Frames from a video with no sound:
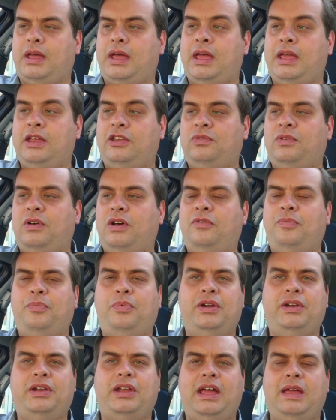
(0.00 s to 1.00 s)
a
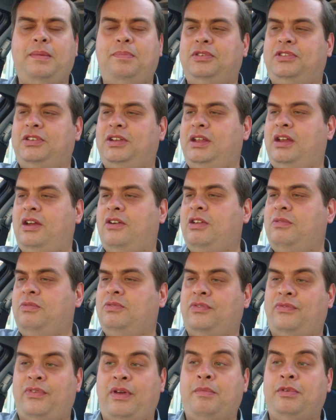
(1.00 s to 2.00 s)
12.8% increase,
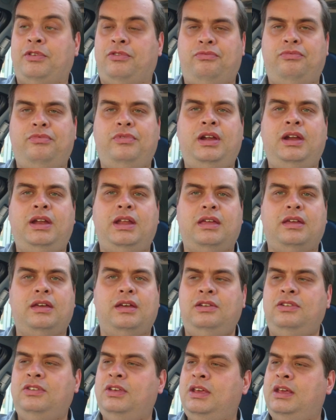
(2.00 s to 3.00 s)
which for them is really
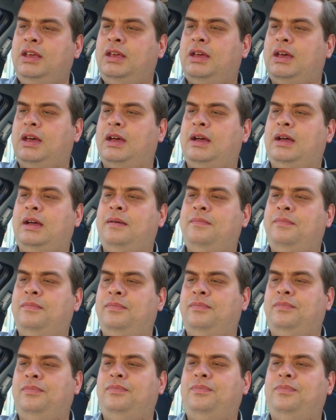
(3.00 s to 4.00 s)
good.
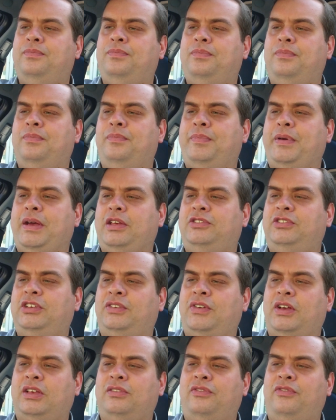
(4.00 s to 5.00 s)
About
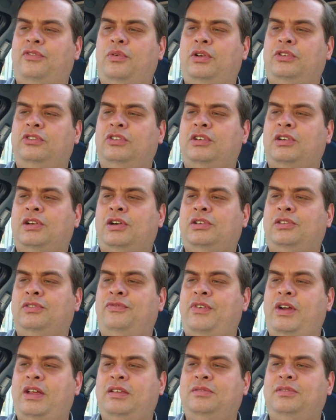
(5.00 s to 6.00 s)
6,400 cars
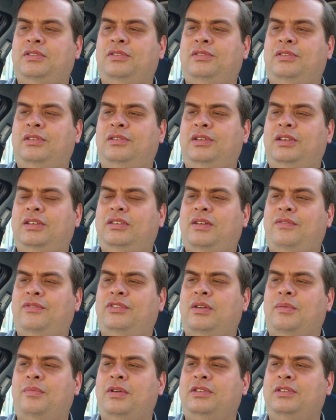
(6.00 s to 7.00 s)
have raced up to Nissan for
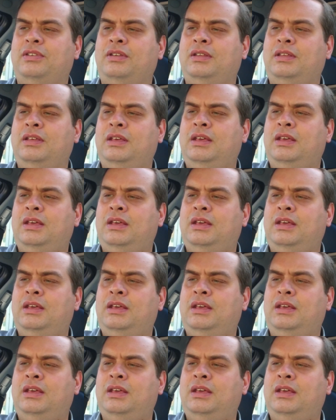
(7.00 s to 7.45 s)
some reason.